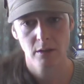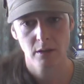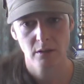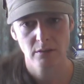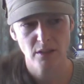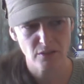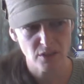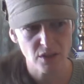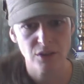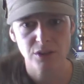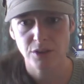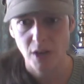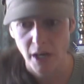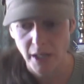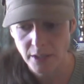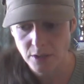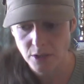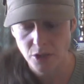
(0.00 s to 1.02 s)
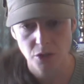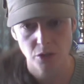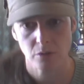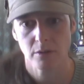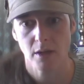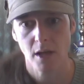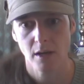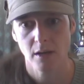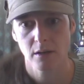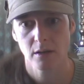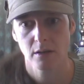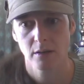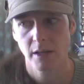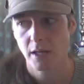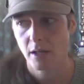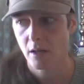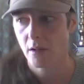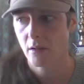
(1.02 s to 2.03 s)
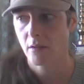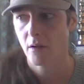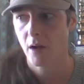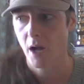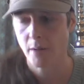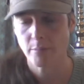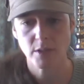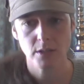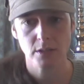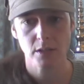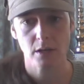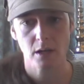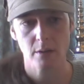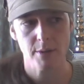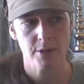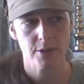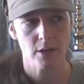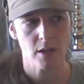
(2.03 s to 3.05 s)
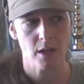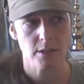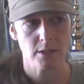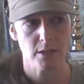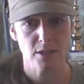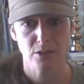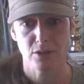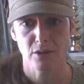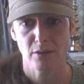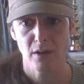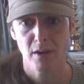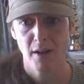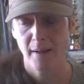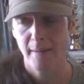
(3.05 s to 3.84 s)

Have you ever thought to do that? Like, I'm just going to come out of the closet as the,